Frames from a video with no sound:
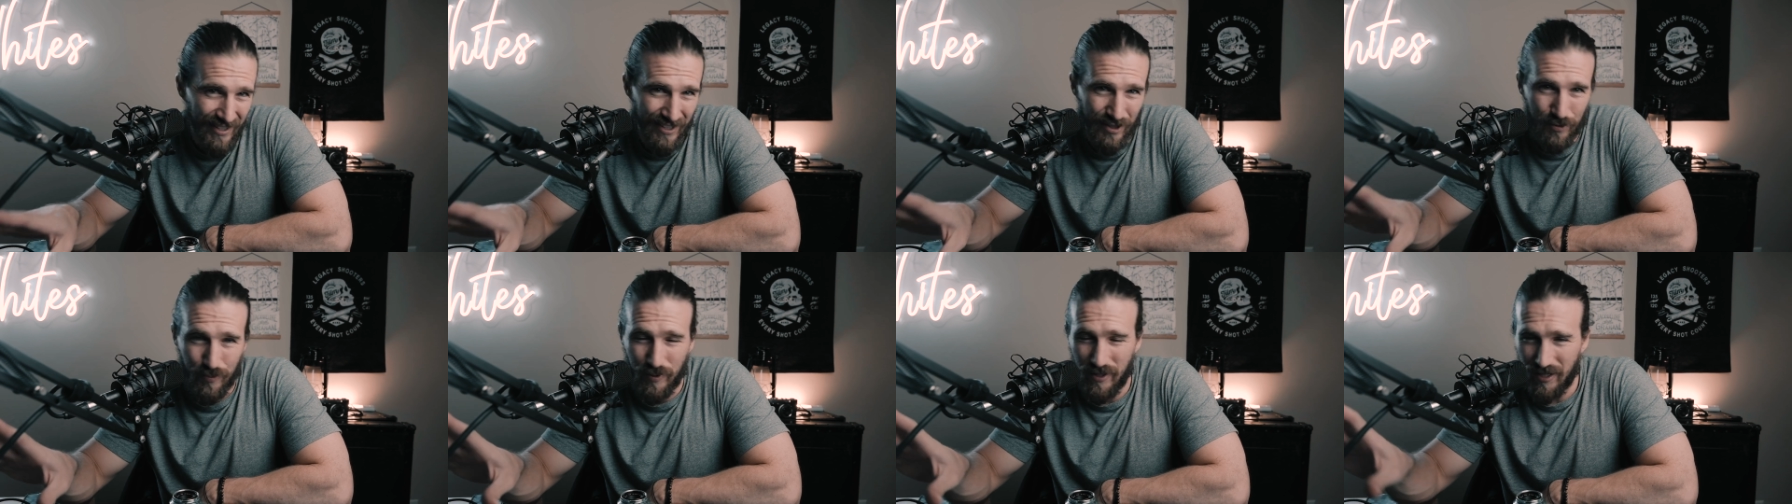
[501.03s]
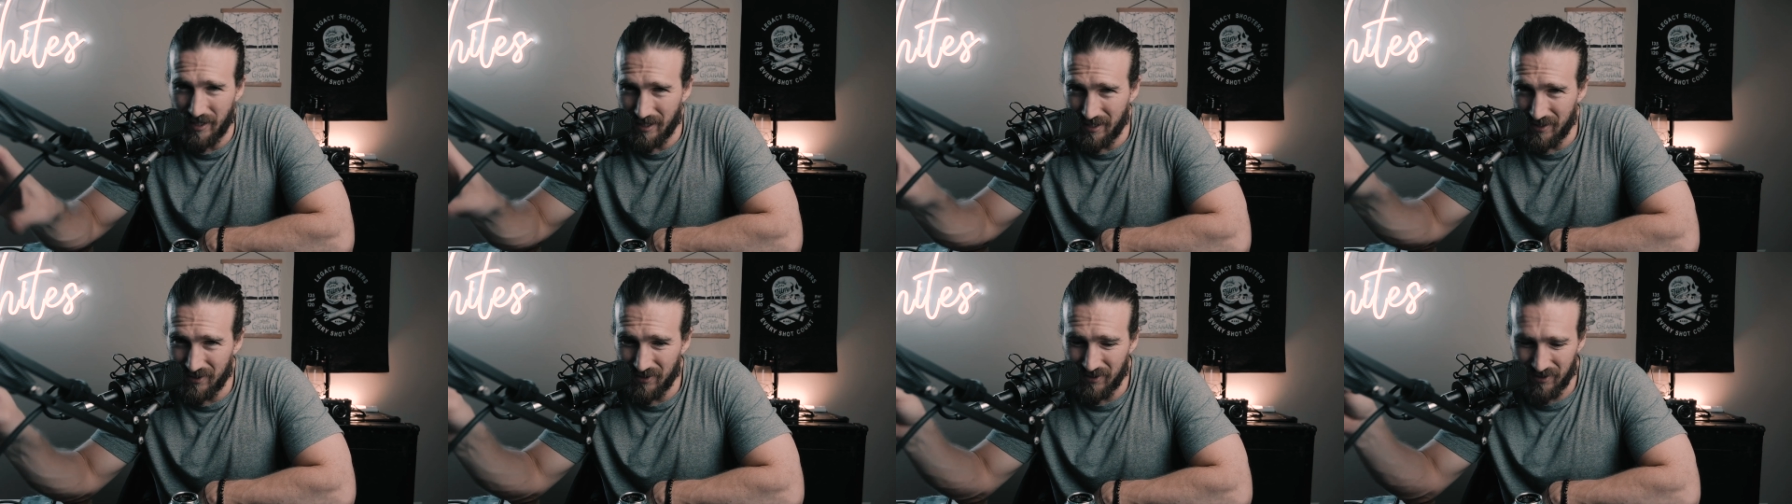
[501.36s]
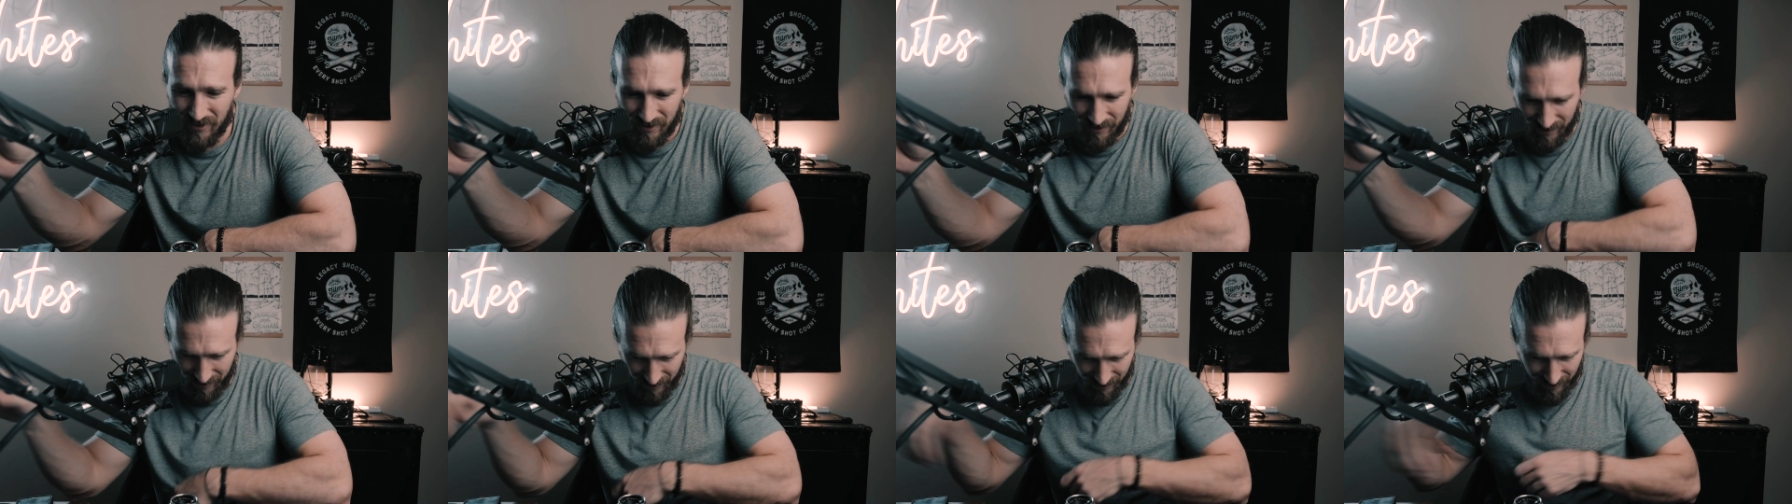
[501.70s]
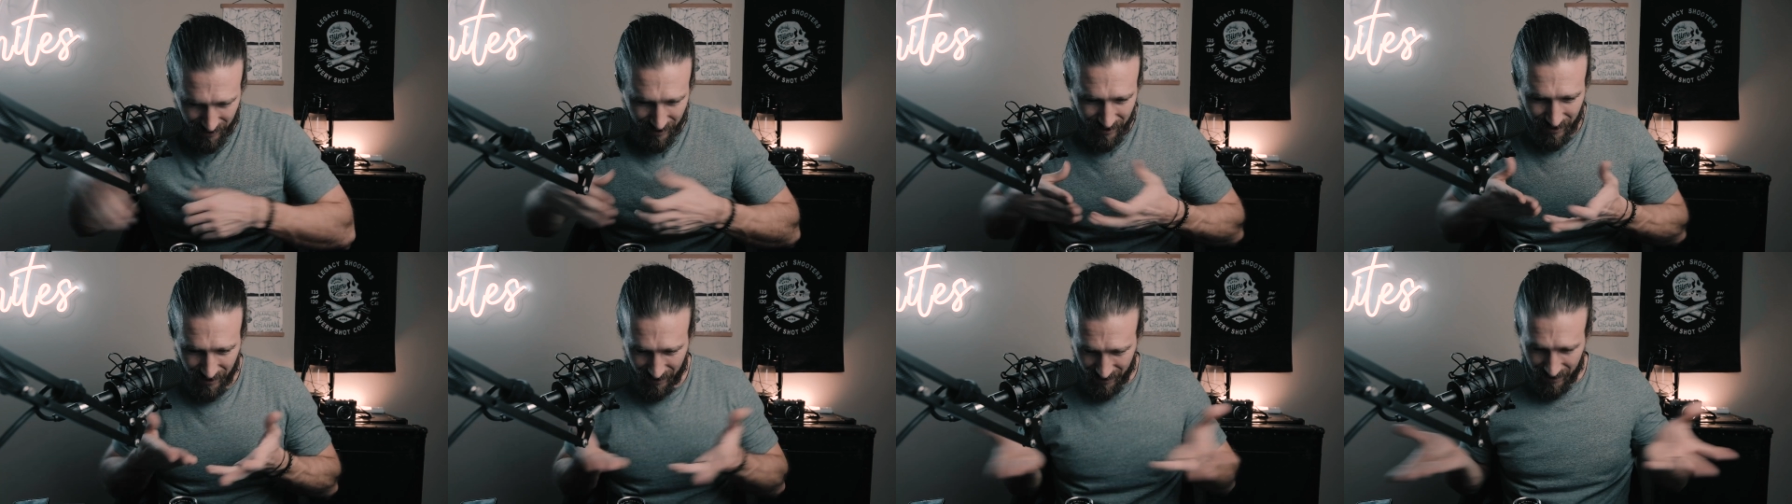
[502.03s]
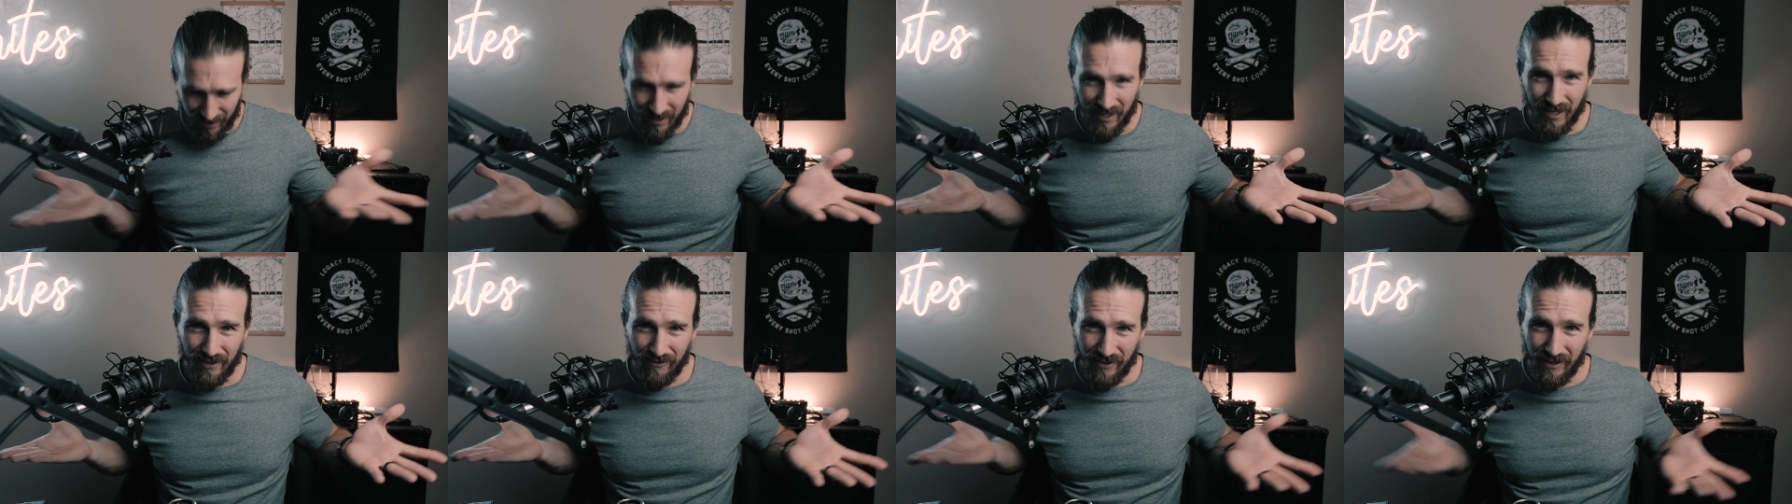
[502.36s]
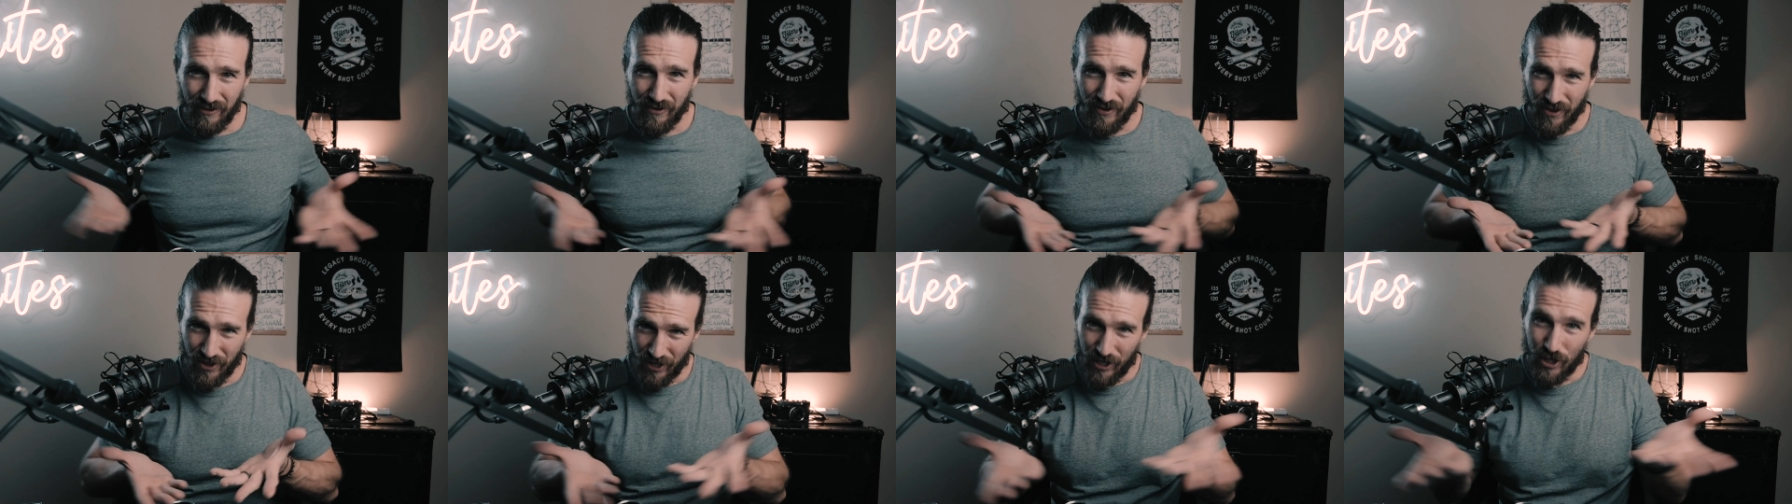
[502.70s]
It's because of
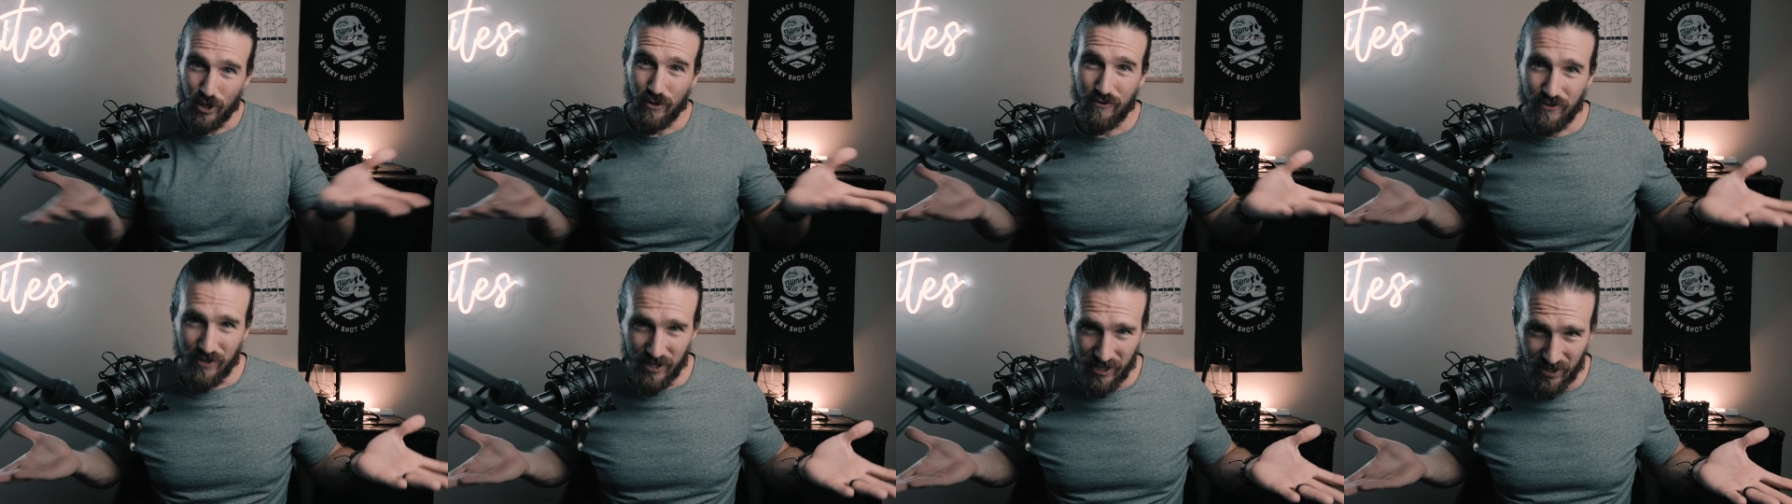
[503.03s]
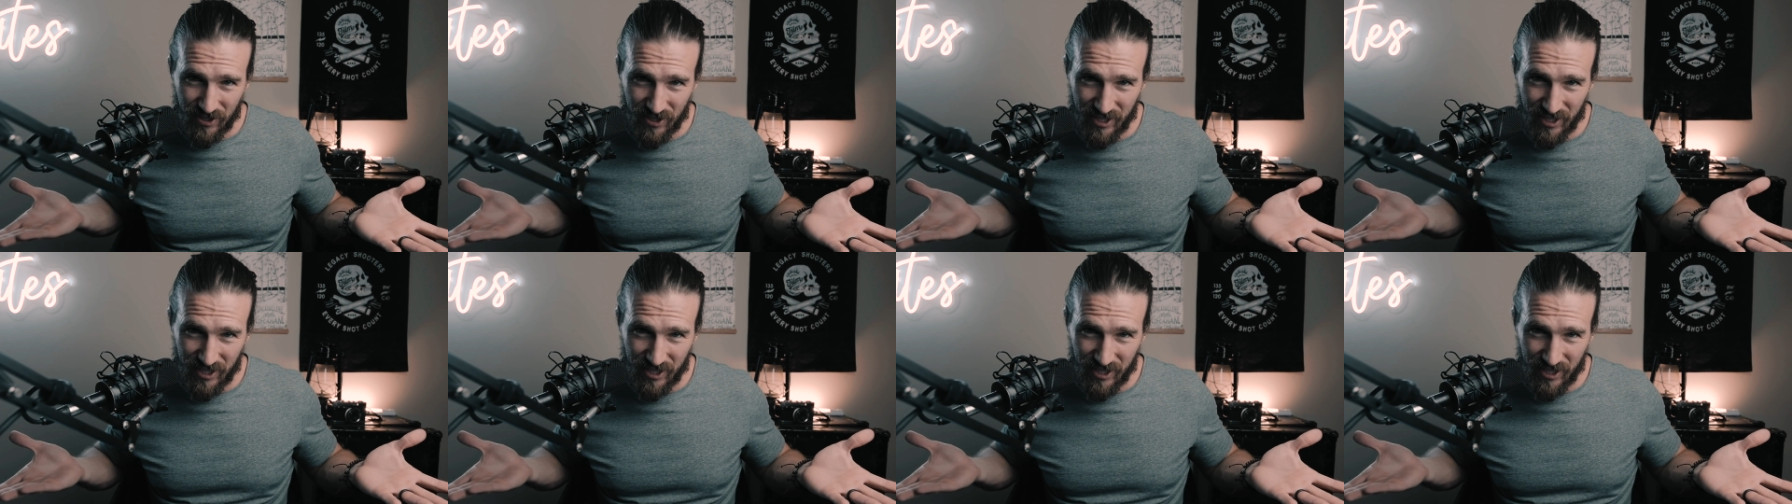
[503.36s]
everything you've just